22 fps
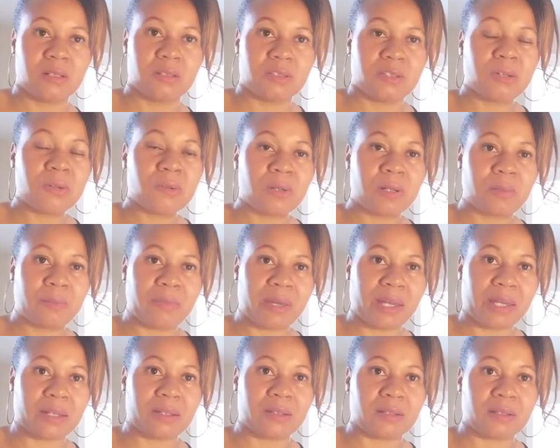to a
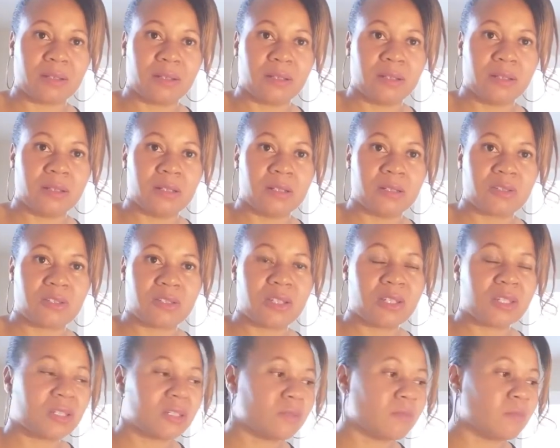man.
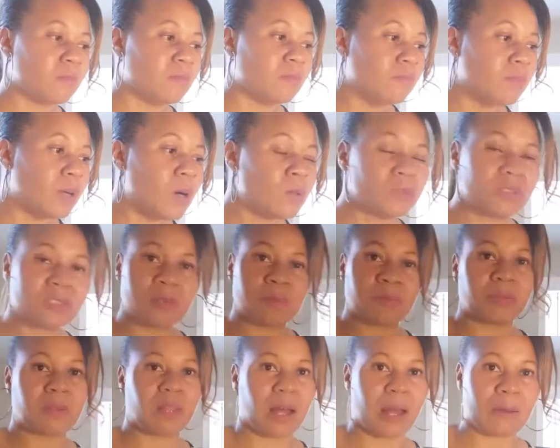She could
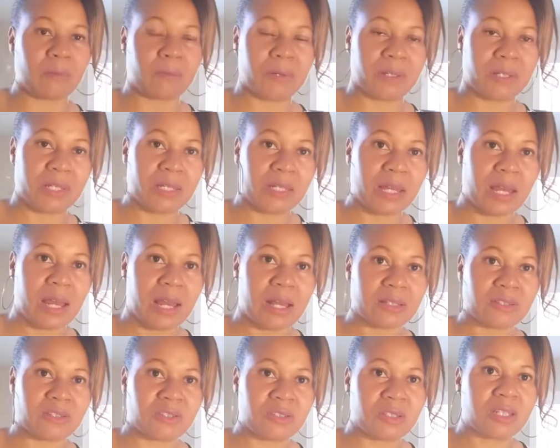multiply what he
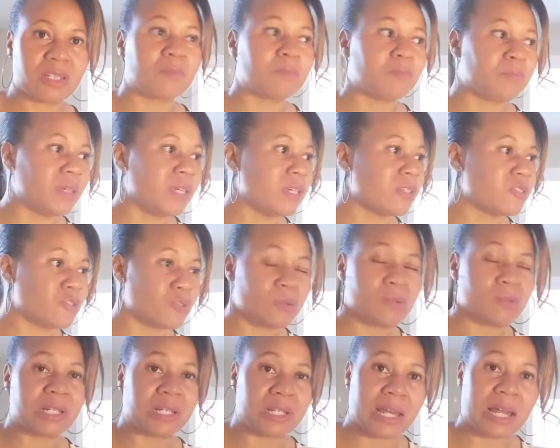has. She could be a,
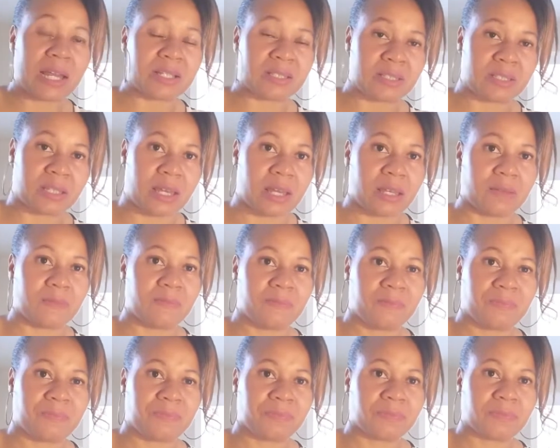truly an asset.
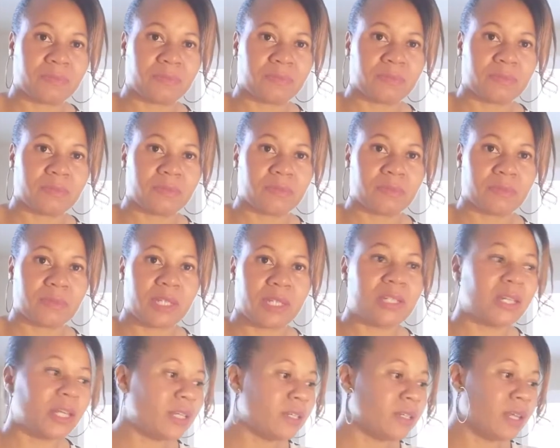
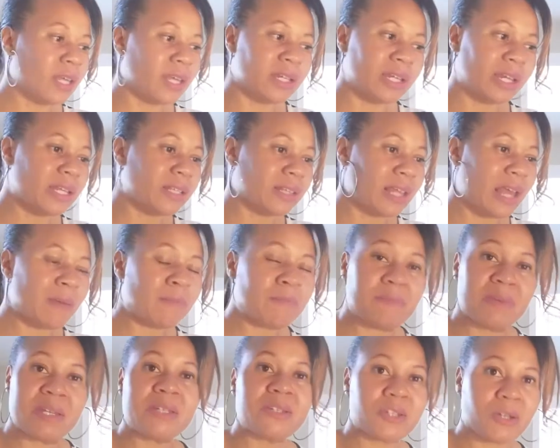It ain't it ain't
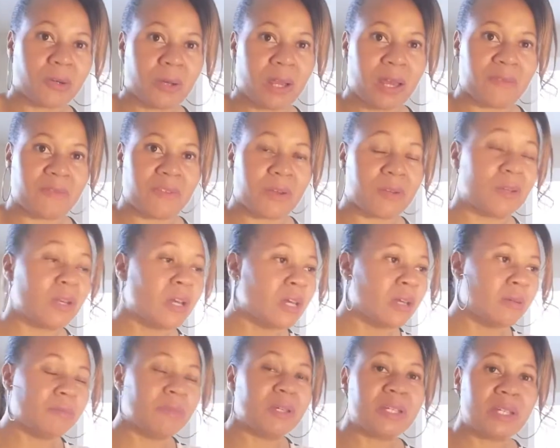that men don't have value.
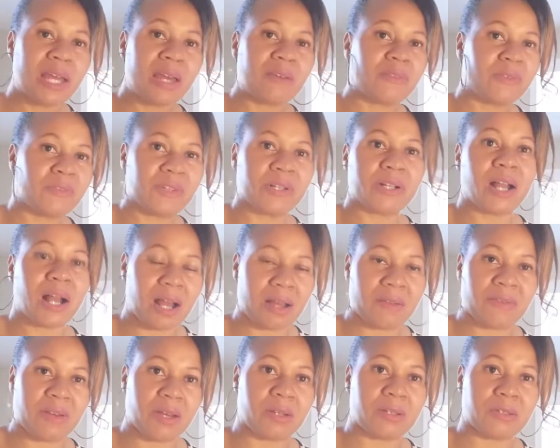Men have a very
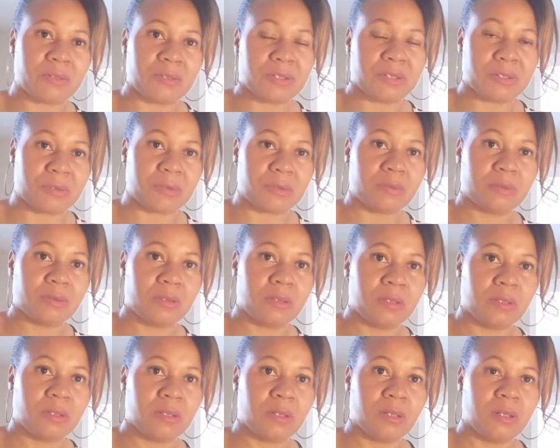high value too.
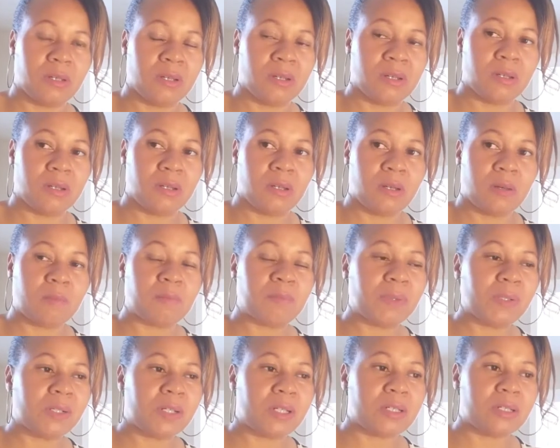
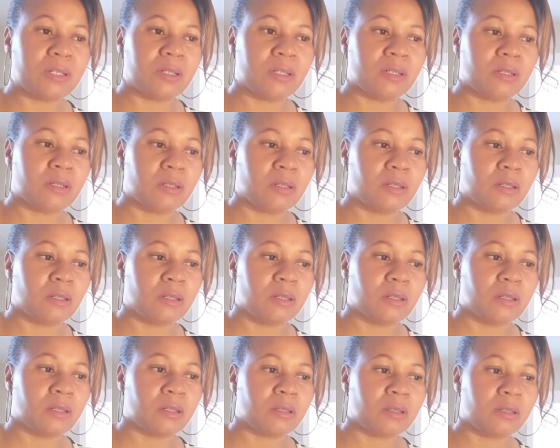But
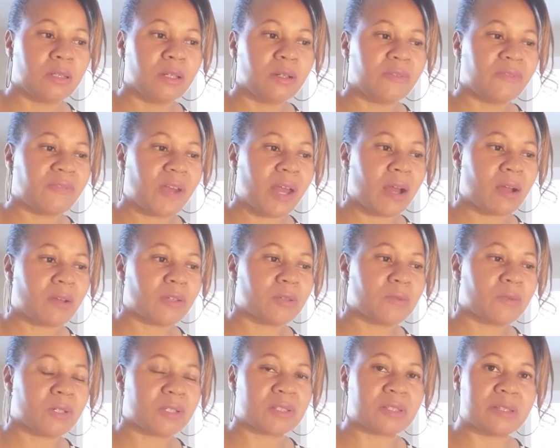their
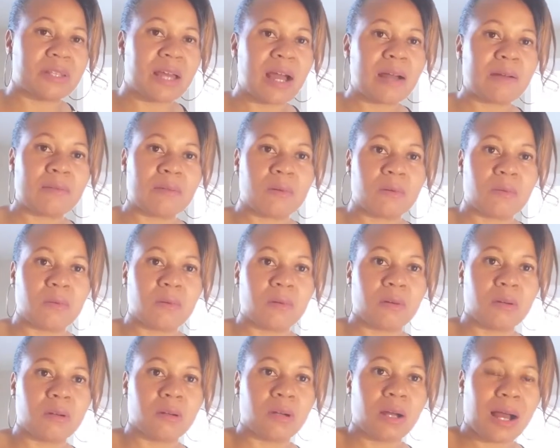value is not
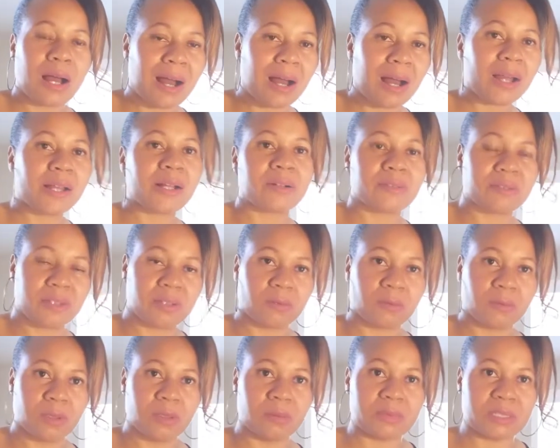higher than
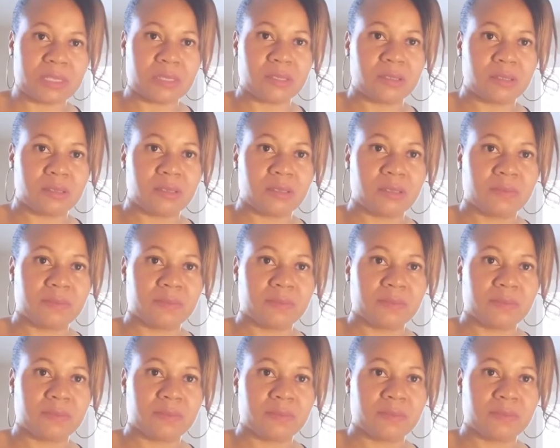a woman's.